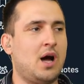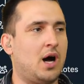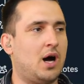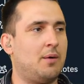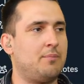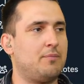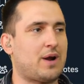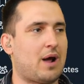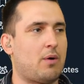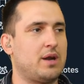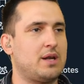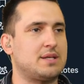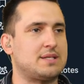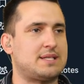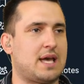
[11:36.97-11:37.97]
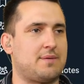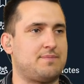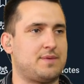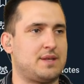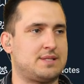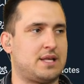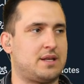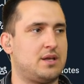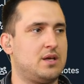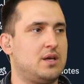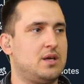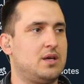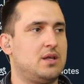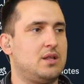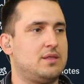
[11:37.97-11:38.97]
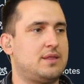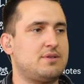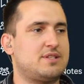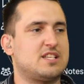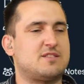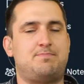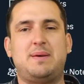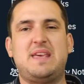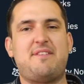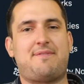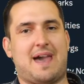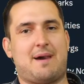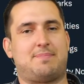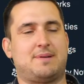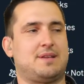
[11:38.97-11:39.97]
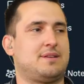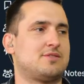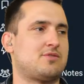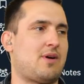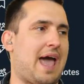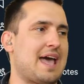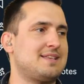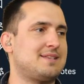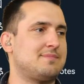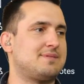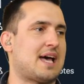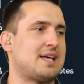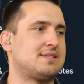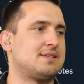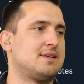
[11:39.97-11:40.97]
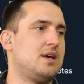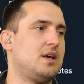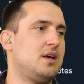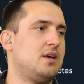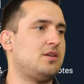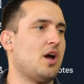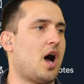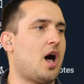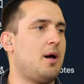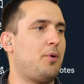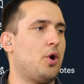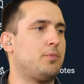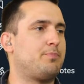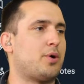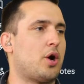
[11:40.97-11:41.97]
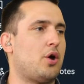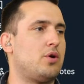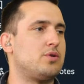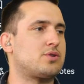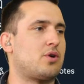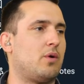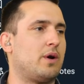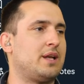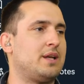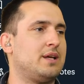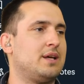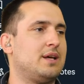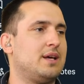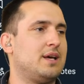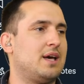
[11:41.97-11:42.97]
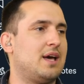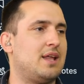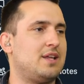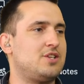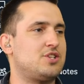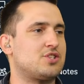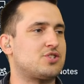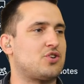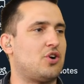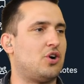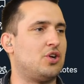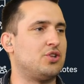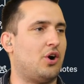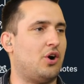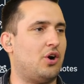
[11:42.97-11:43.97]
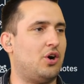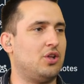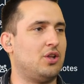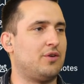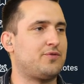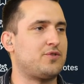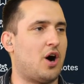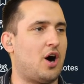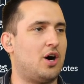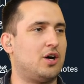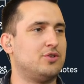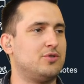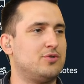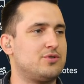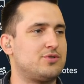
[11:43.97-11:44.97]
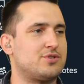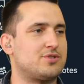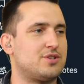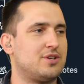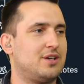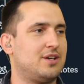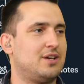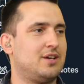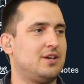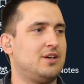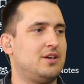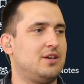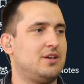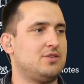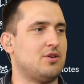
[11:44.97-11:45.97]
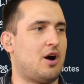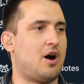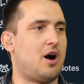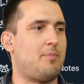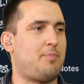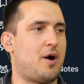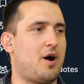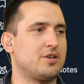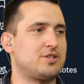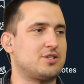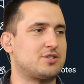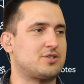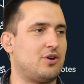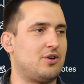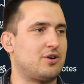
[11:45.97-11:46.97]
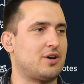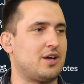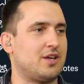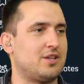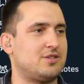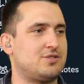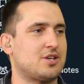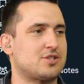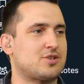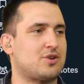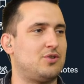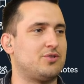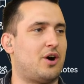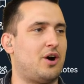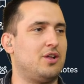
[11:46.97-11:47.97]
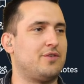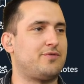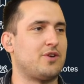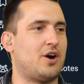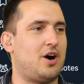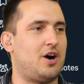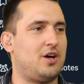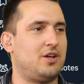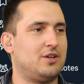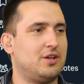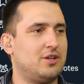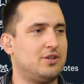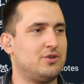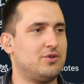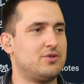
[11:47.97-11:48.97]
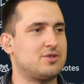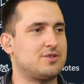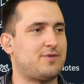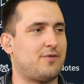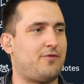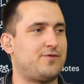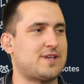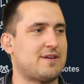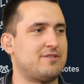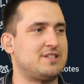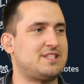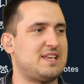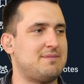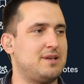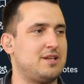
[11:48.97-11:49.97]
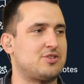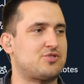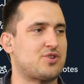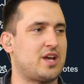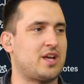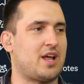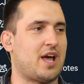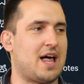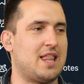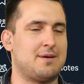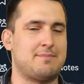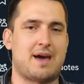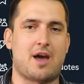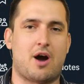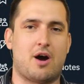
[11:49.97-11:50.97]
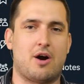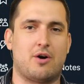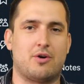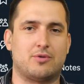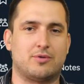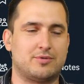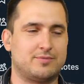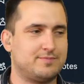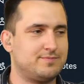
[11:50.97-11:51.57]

What I wanted to say is that there is this beef happening. So Ansem says, y'all bought bros coin, and he just called all of y'all losers. Y'all ball just go. He just called all of y'all losers for 17 minutes straight. LMAO.